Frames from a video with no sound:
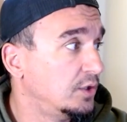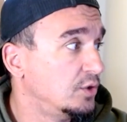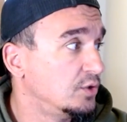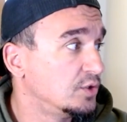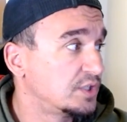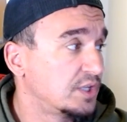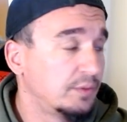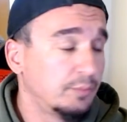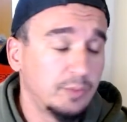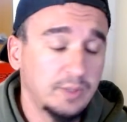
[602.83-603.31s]

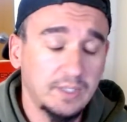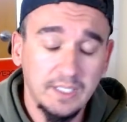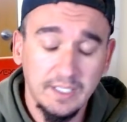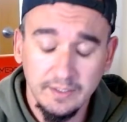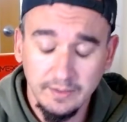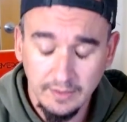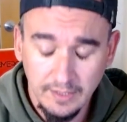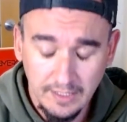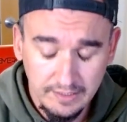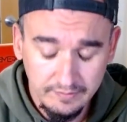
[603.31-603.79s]
and we got
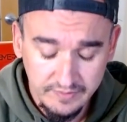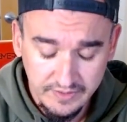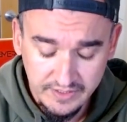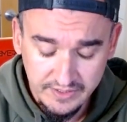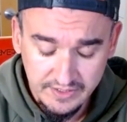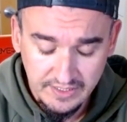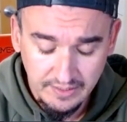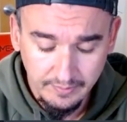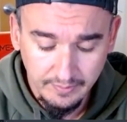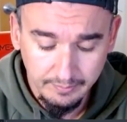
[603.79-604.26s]
obviously
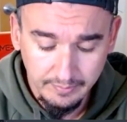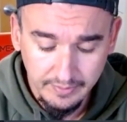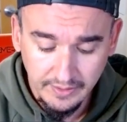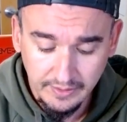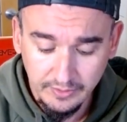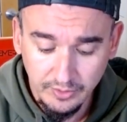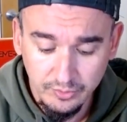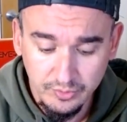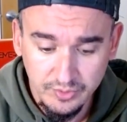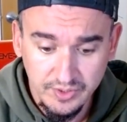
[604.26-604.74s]
some big
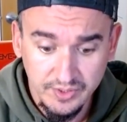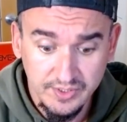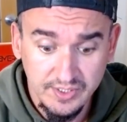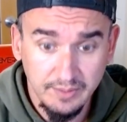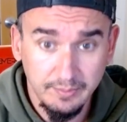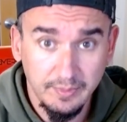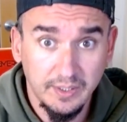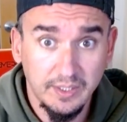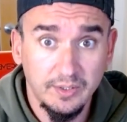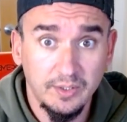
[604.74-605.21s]
news in
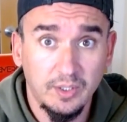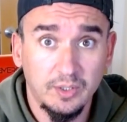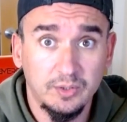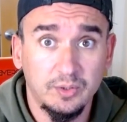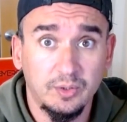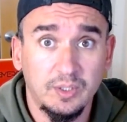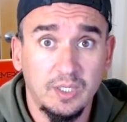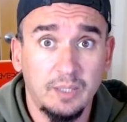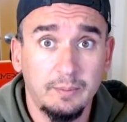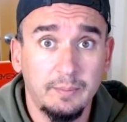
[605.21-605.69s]

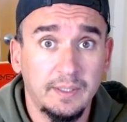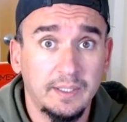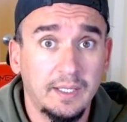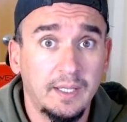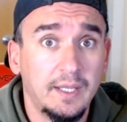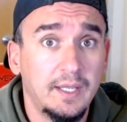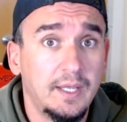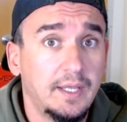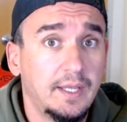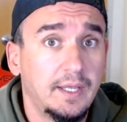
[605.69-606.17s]
semiconductor coming.
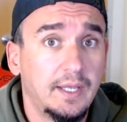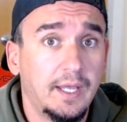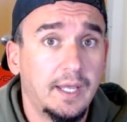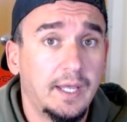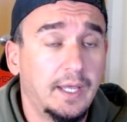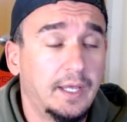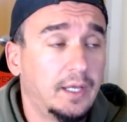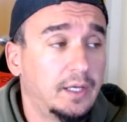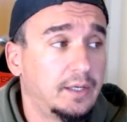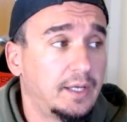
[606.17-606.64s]

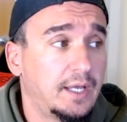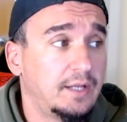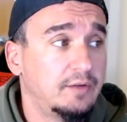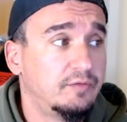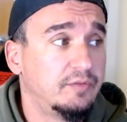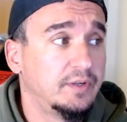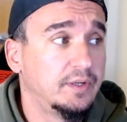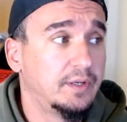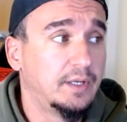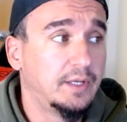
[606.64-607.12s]

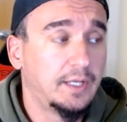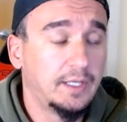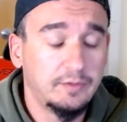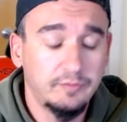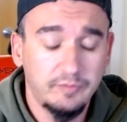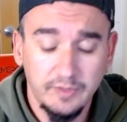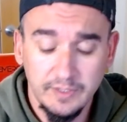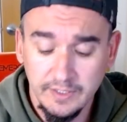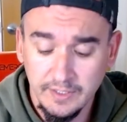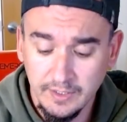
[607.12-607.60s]

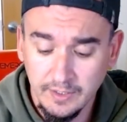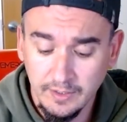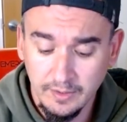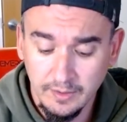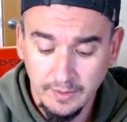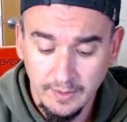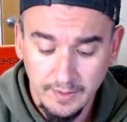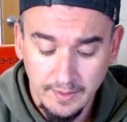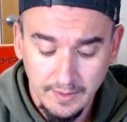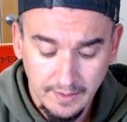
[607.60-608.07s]
NVIDIA
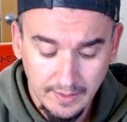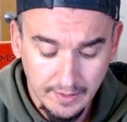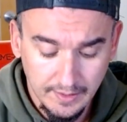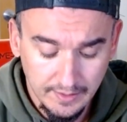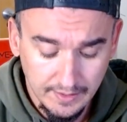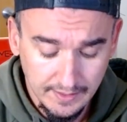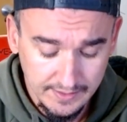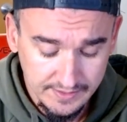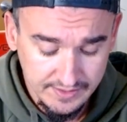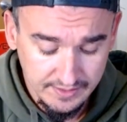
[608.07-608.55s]
and
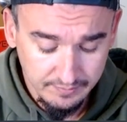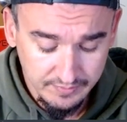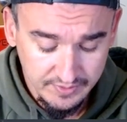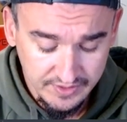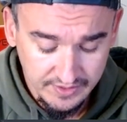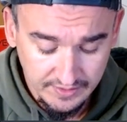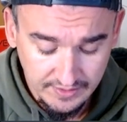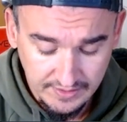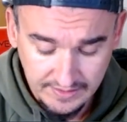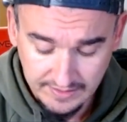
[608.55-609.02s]

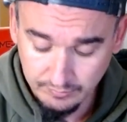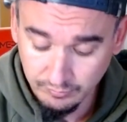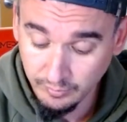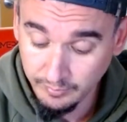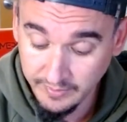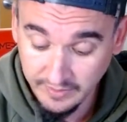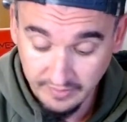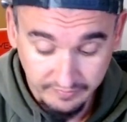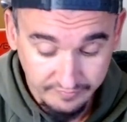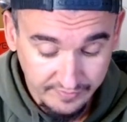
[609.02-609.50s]
SMCI will be
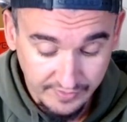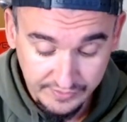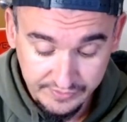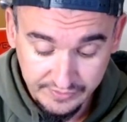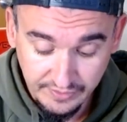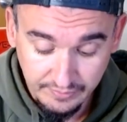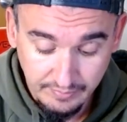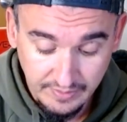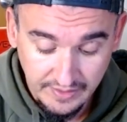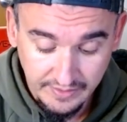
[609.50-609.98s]

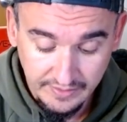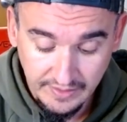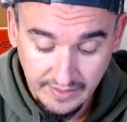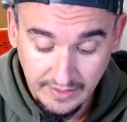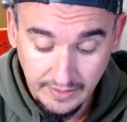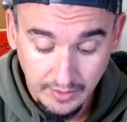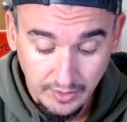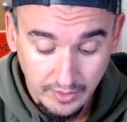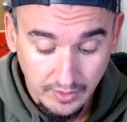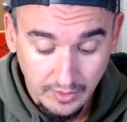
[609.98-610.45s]
affected by that.
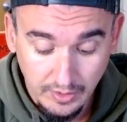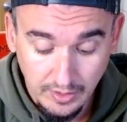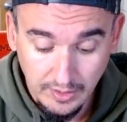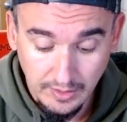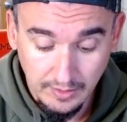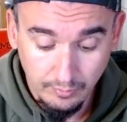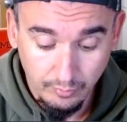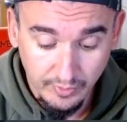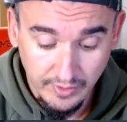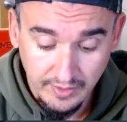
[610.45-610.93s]

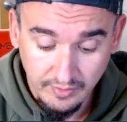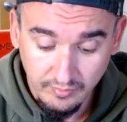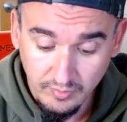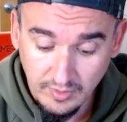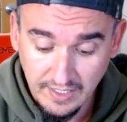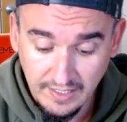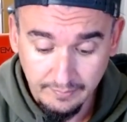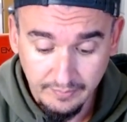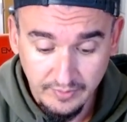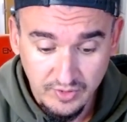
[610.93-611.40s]
Whatever
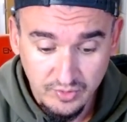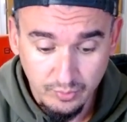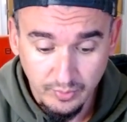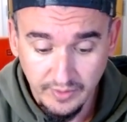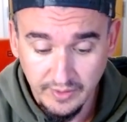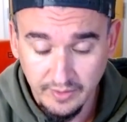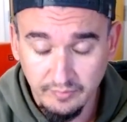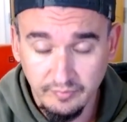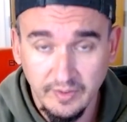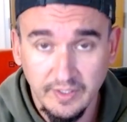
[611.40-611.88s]
happens with
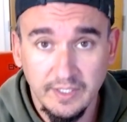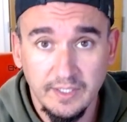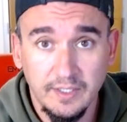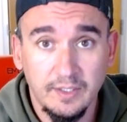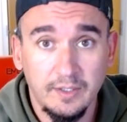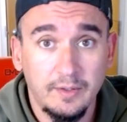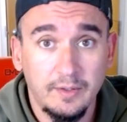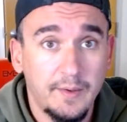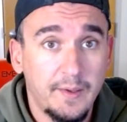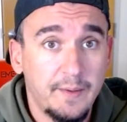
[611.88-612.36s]

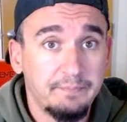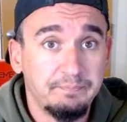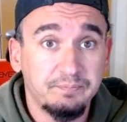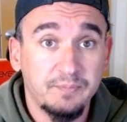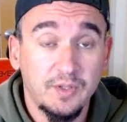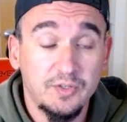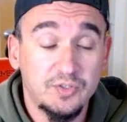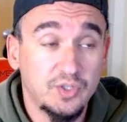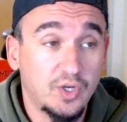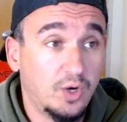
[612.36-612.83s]
NVIDIA.
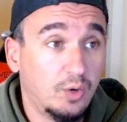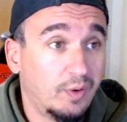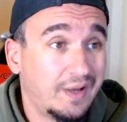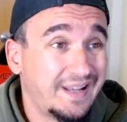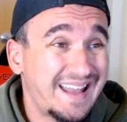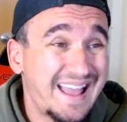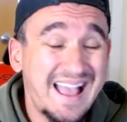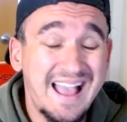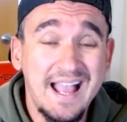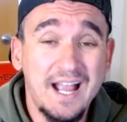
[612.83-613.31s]
So
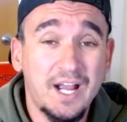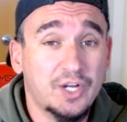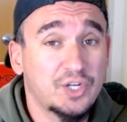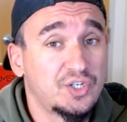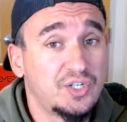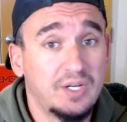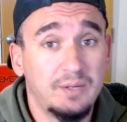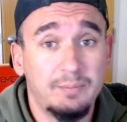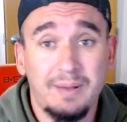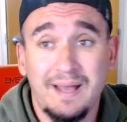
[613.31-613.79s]

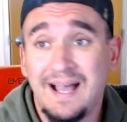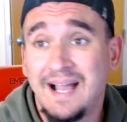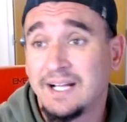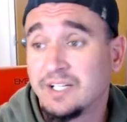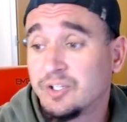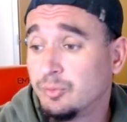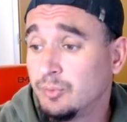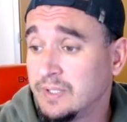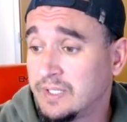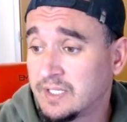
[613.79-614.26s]
action-packed
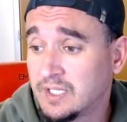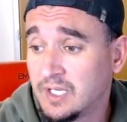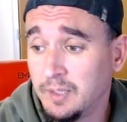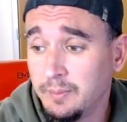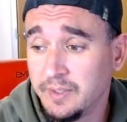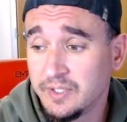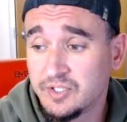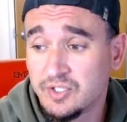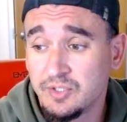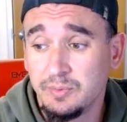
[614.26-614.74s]
week coming.
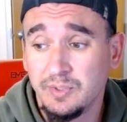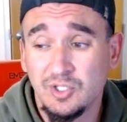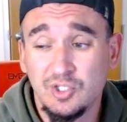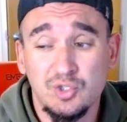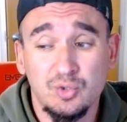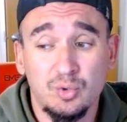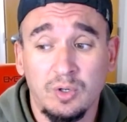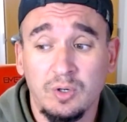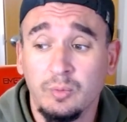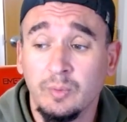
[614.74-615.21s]
It's going to be a
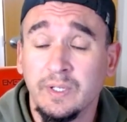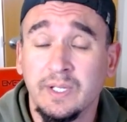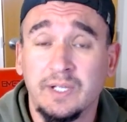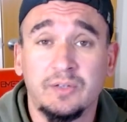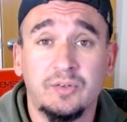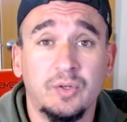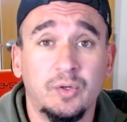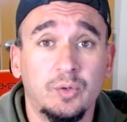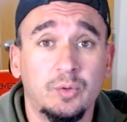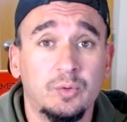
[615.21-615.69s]
short week
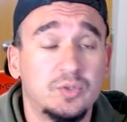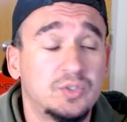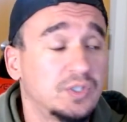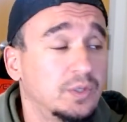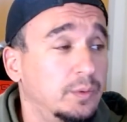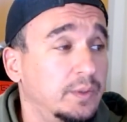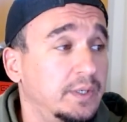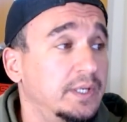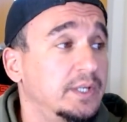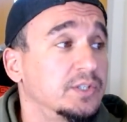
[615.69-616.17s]
too.
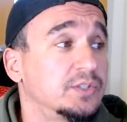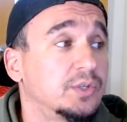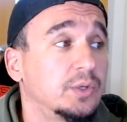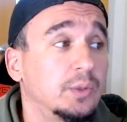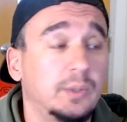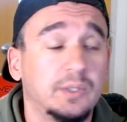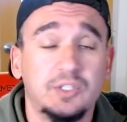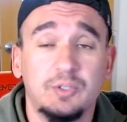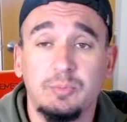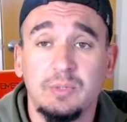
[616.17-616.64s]
So it is
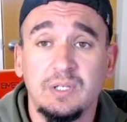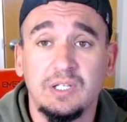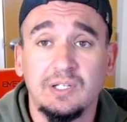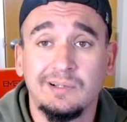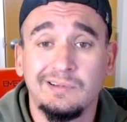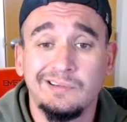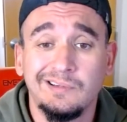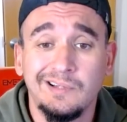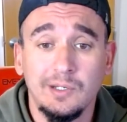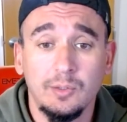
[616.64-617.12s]
going to be
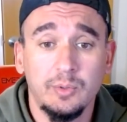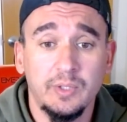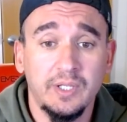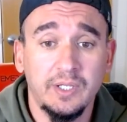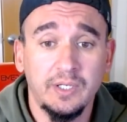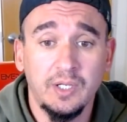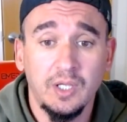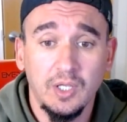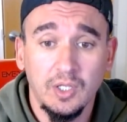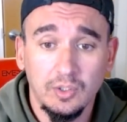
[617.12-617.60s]

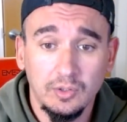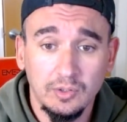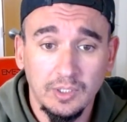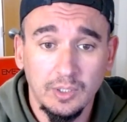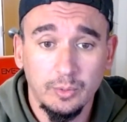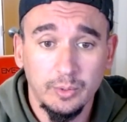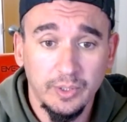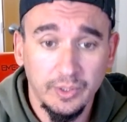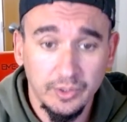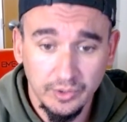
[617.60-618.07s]
loaded
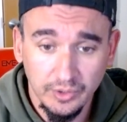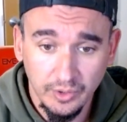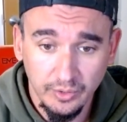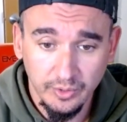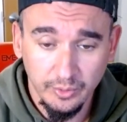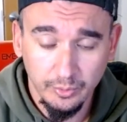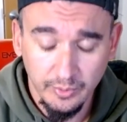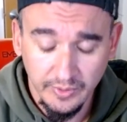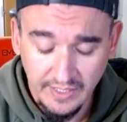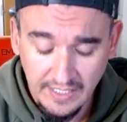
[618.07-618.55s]

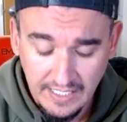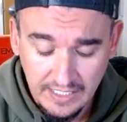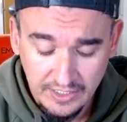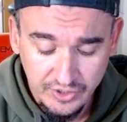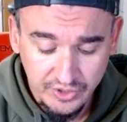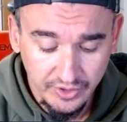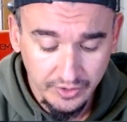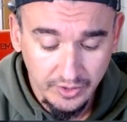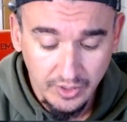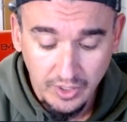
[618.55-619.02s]
with
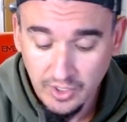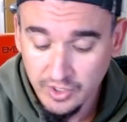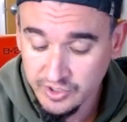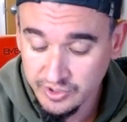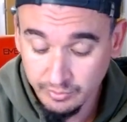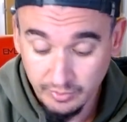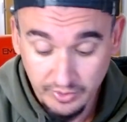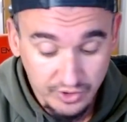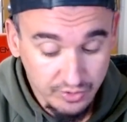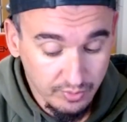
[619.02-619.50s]
action. So
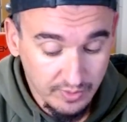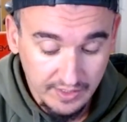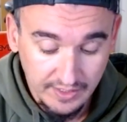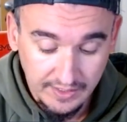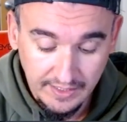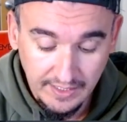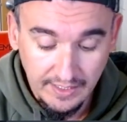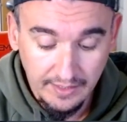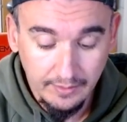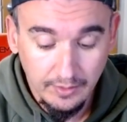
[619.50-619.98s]
we just want to,
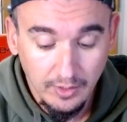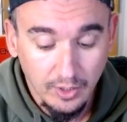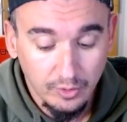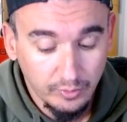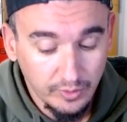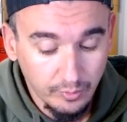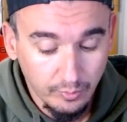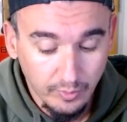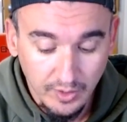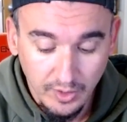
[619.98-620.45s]
again,
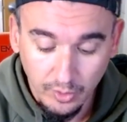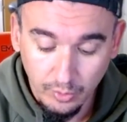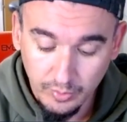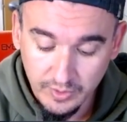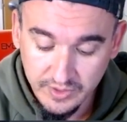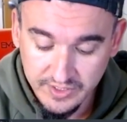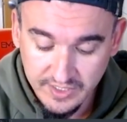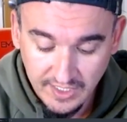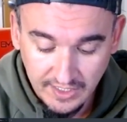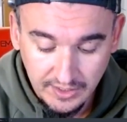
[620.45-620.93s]
we want to always
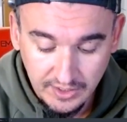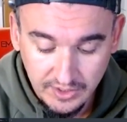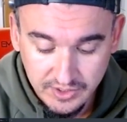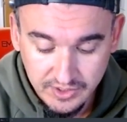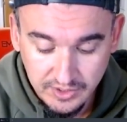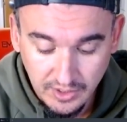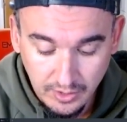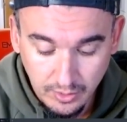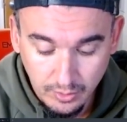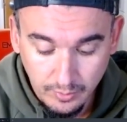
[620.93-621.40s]
take it
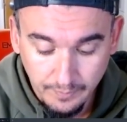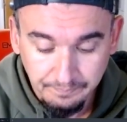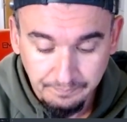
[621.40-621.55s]
slow,